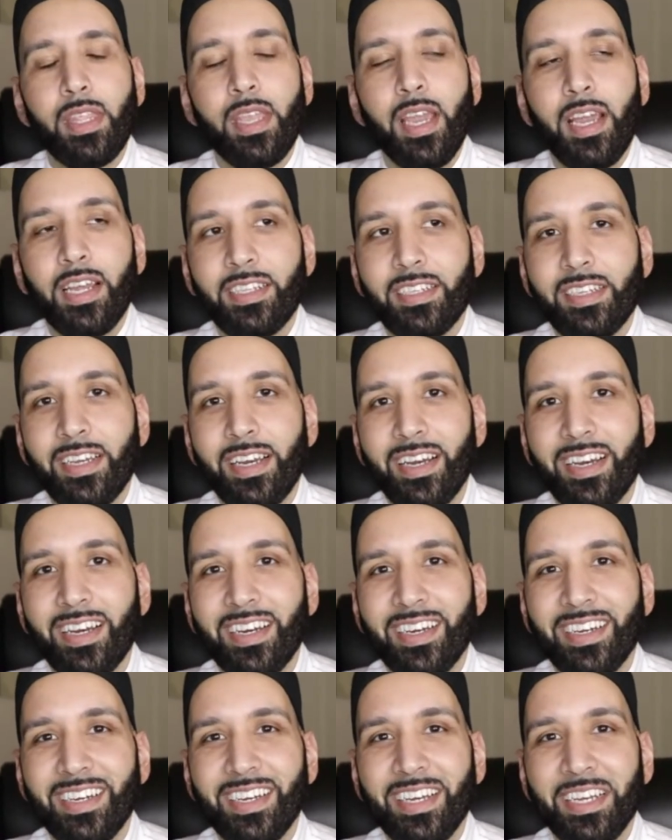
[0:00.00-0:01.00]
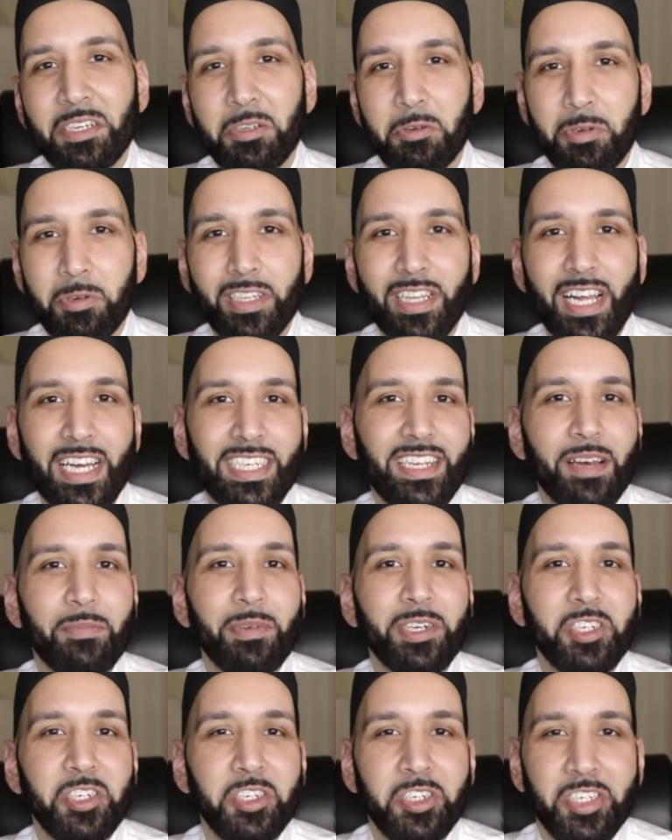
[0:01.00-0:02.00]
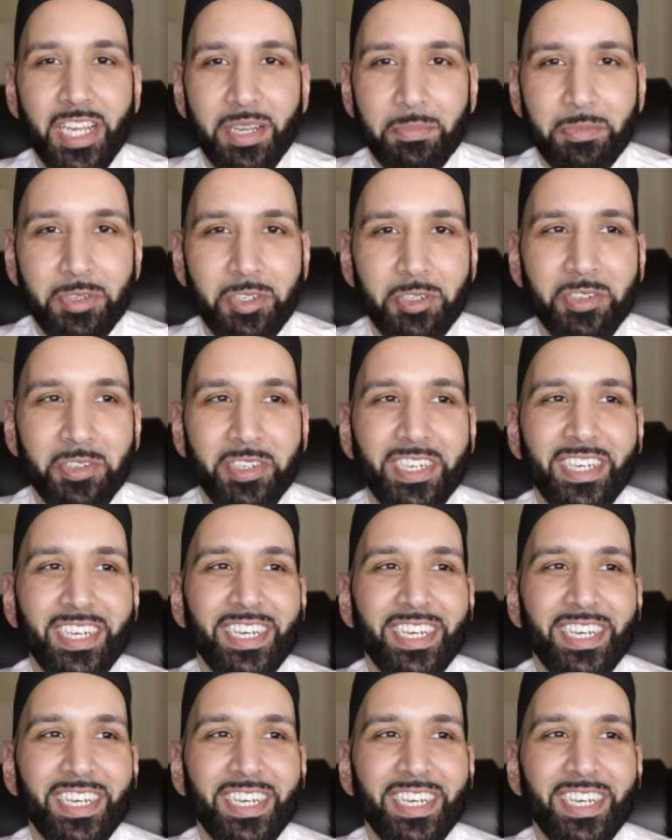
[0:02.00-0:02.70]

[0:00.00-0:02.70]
And you realize how much it shaped you.